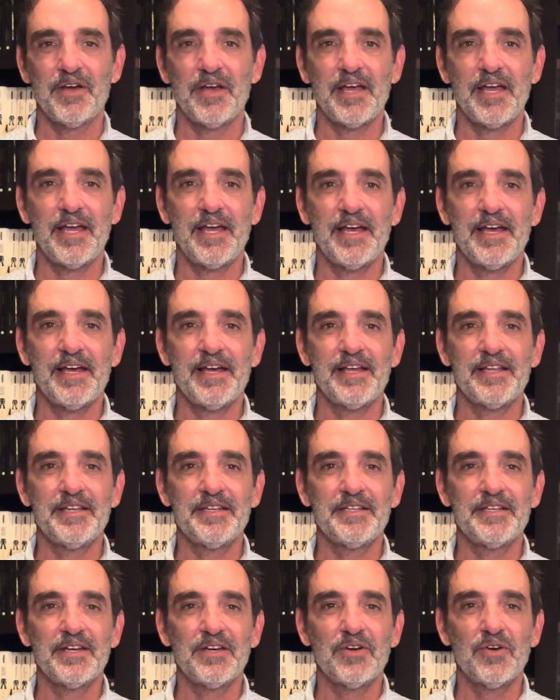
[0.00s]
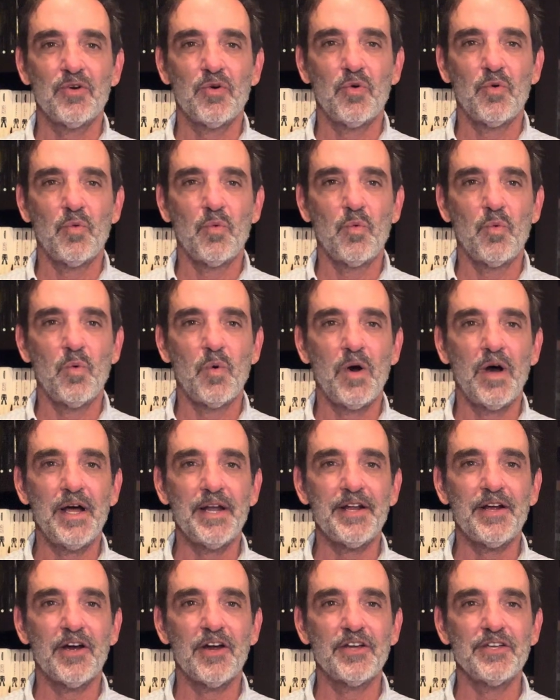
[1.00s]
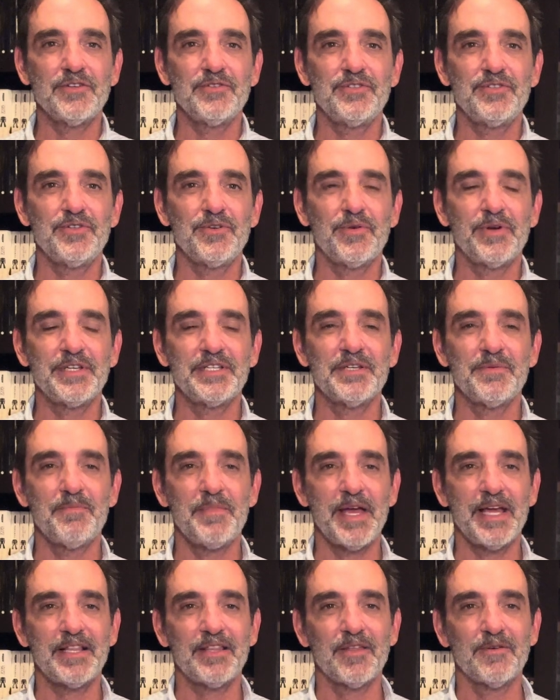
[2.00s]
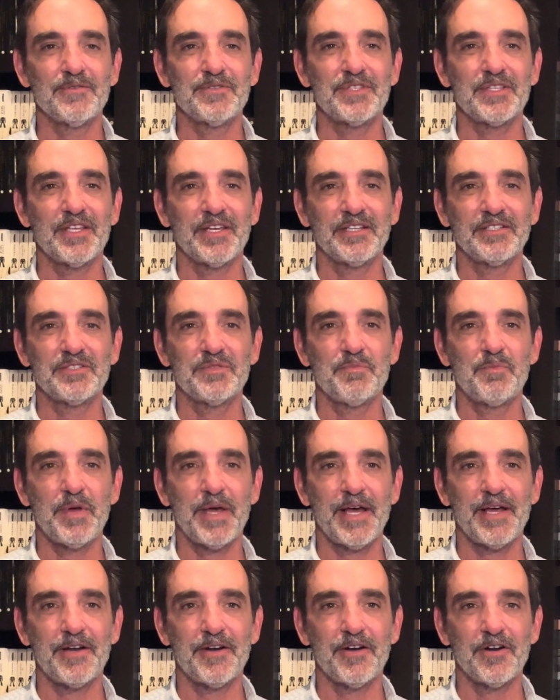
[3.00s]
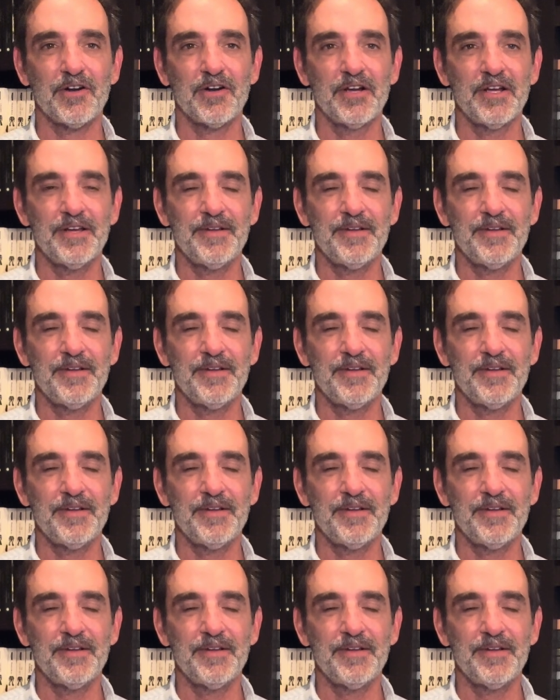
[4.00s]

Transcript: And what are you doing to make those things better?